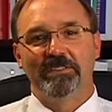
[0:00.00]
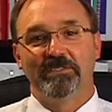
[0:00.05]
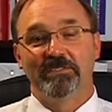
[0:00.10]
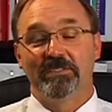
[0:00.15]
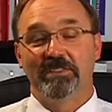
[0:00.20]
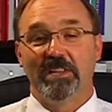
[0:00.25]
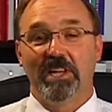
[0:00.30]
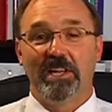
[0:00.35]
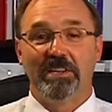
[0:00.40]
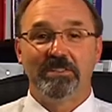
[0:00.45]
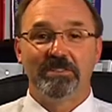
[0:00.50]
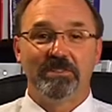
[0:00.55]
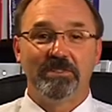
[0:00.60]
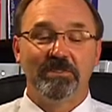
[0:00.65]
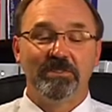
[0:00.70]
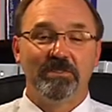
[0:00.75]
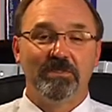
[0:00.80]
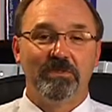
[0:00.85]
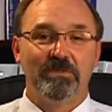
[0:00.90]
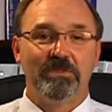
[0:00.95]
There's a lot of
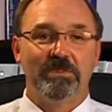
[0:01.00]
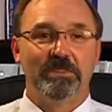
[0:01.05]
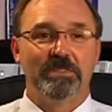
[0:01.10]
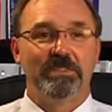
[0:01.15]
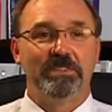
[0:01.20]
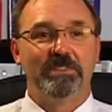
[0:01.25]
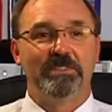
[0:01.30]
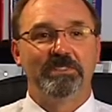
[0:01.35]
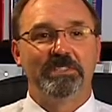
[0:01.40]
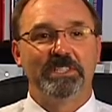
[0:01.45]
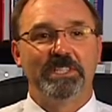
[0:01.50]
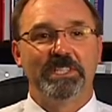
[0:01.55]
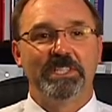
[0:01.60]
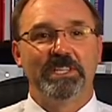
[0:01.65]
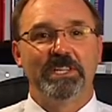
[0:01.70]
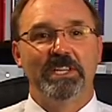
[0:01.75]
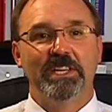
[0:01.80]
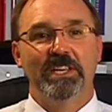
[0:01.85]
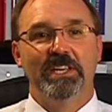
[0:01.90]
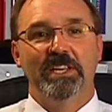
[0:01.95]
turnover in
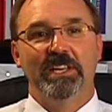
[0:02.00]
nursing.